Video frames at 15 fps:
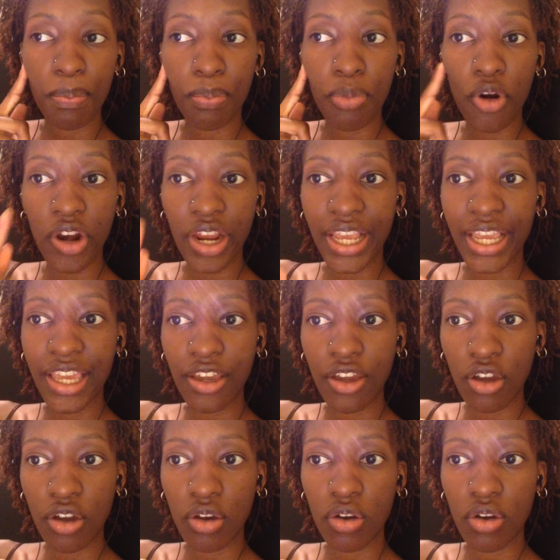praying
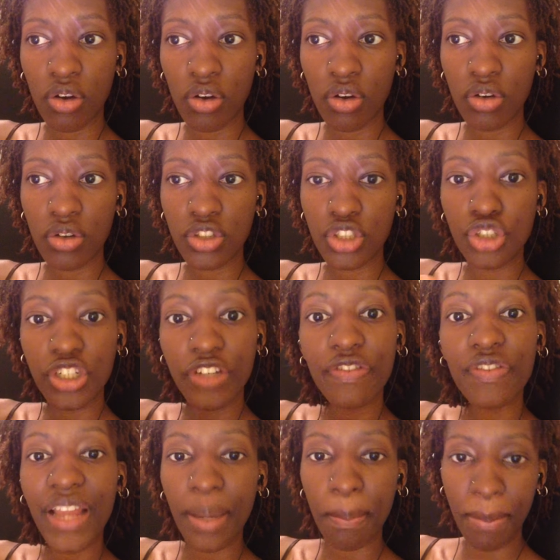to
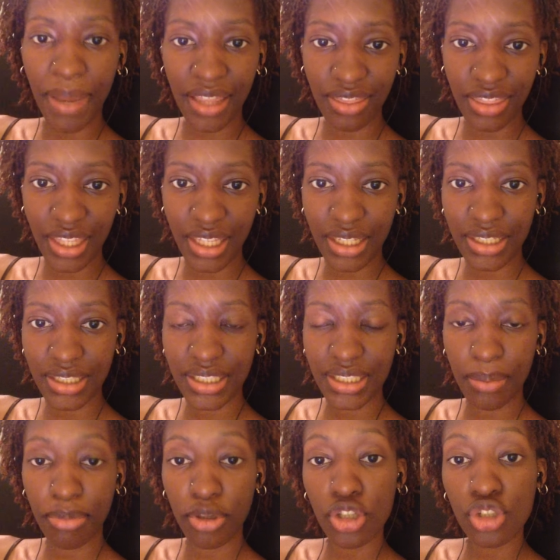deflect bad things,
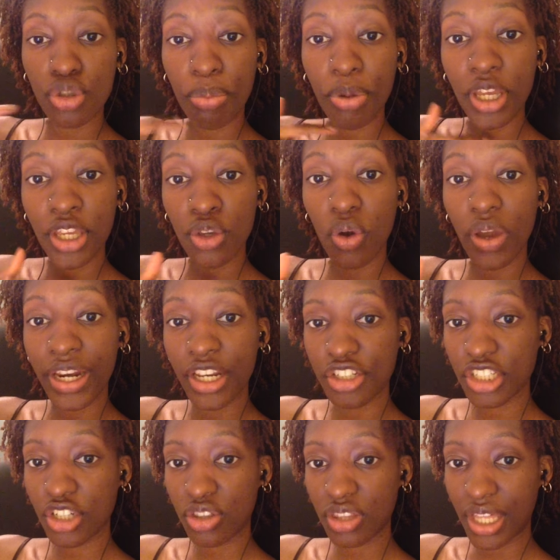because you're putting your
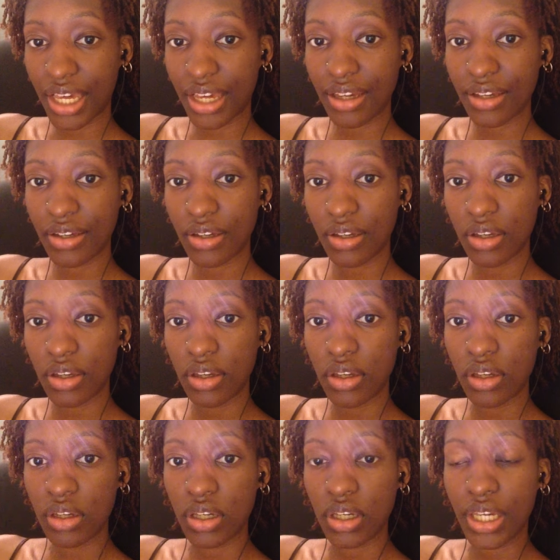energy on that
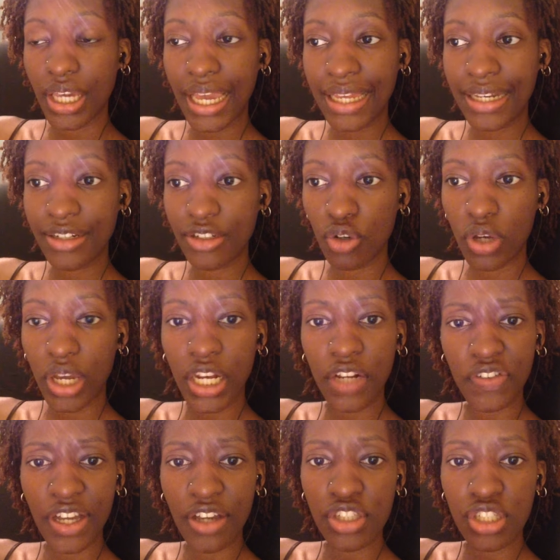and you're kind of
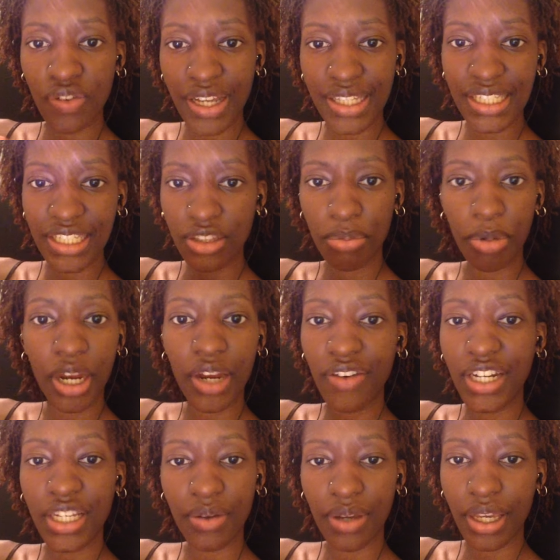counteracting the prayer
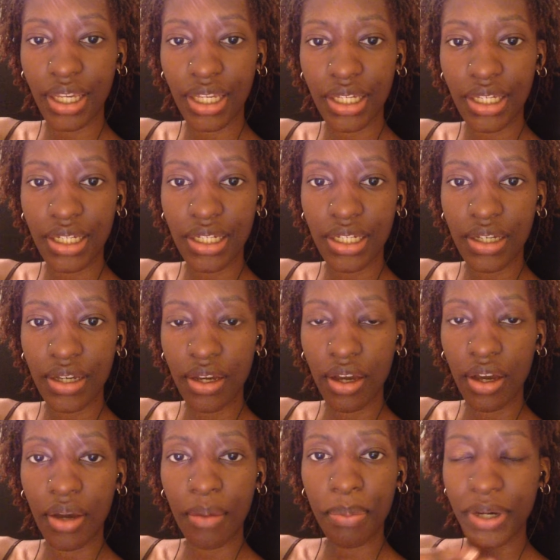anyway.
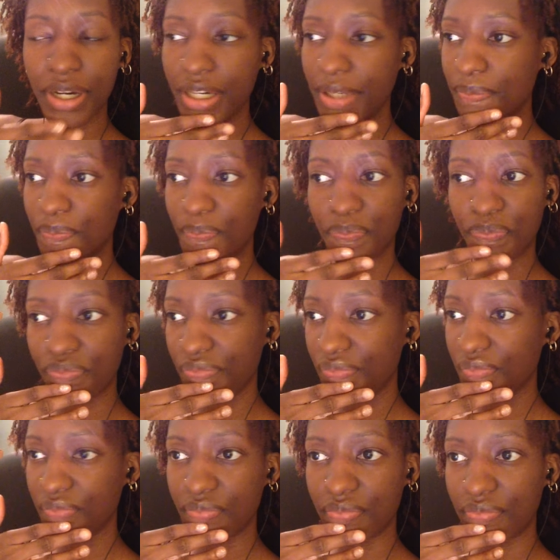But
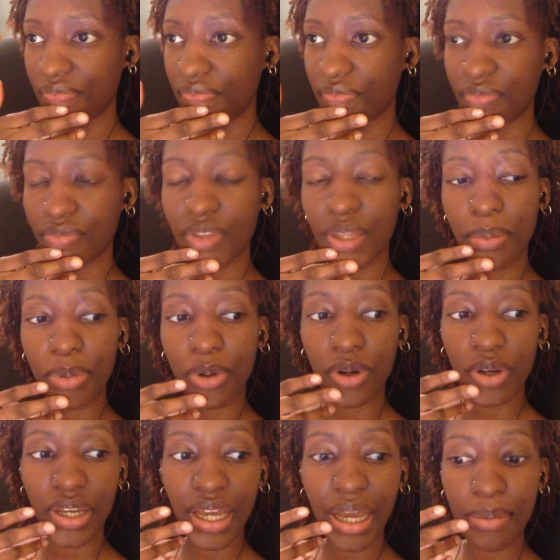
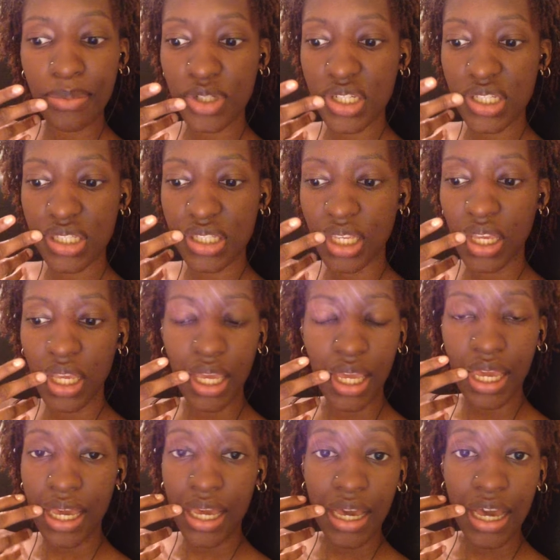boy,
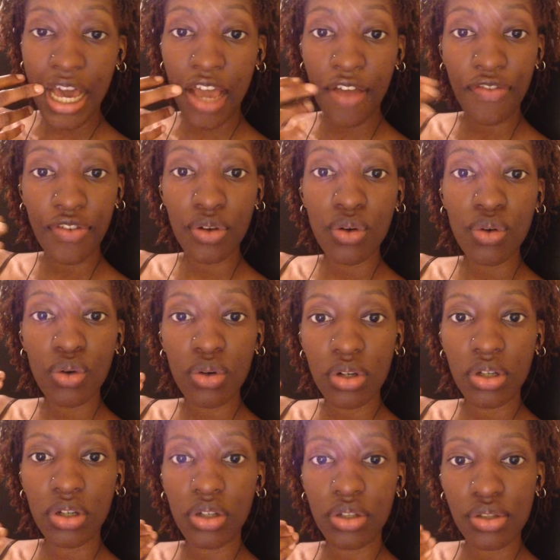I feel
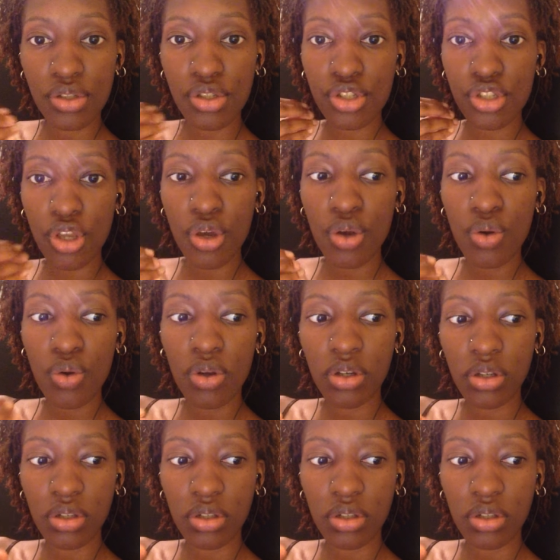so